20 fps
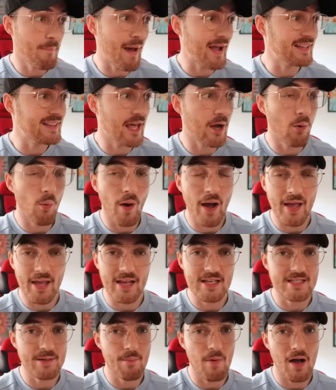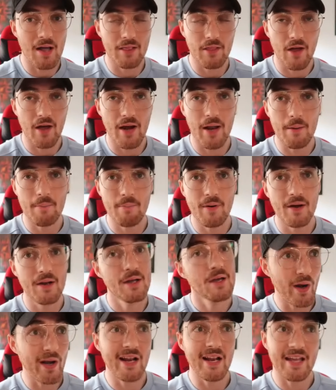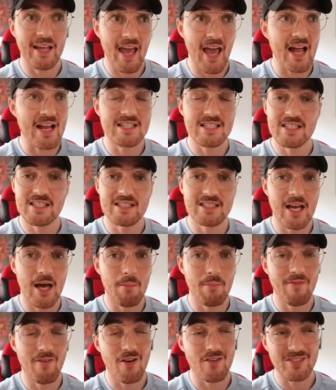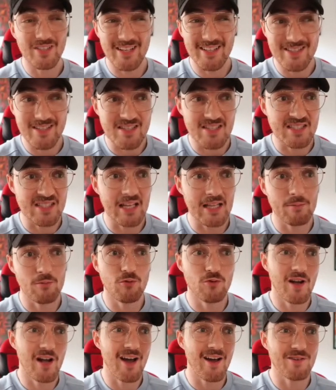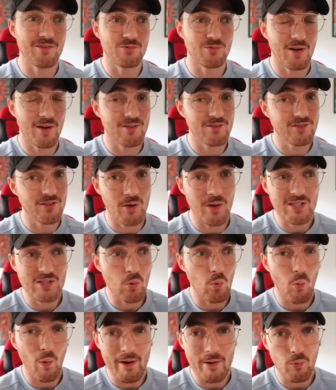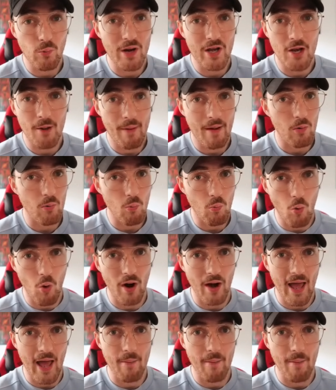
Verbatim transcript: make their way into my lineup, but we need to catch this dub first. It is a sellable card as well, so it's a win-win no matter what